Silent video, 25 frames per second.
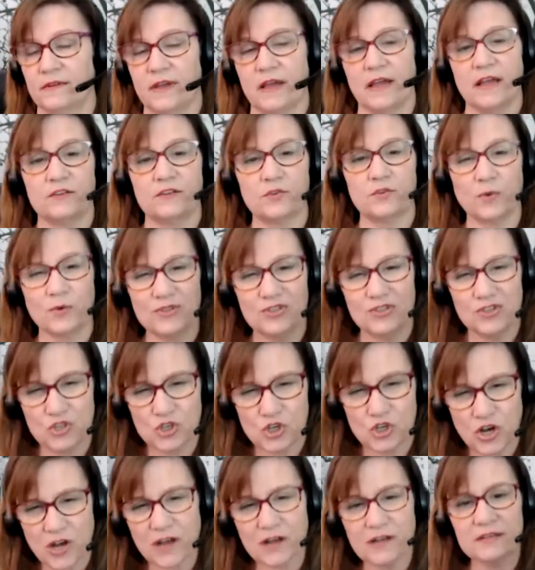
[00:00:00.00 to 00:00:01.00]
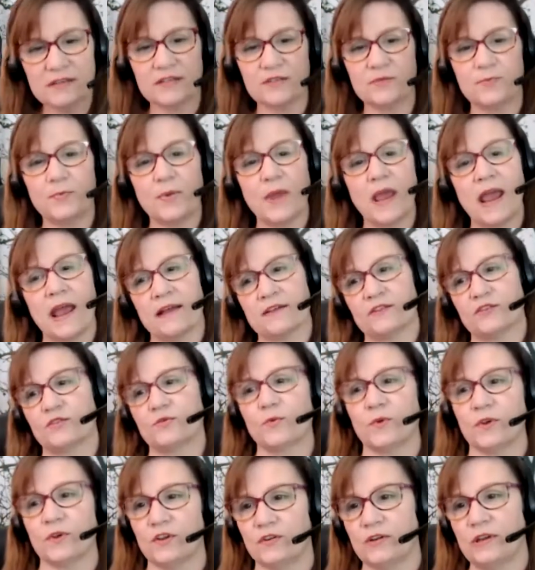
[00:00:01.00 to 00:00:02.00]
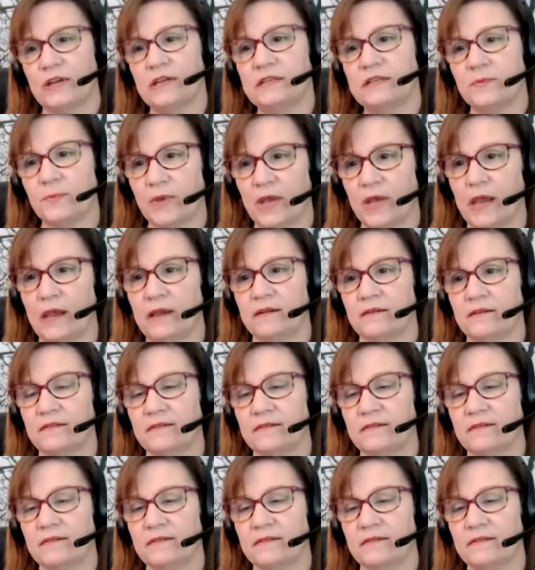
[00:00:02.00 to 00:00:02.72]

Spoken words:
It's always just past where you need to be.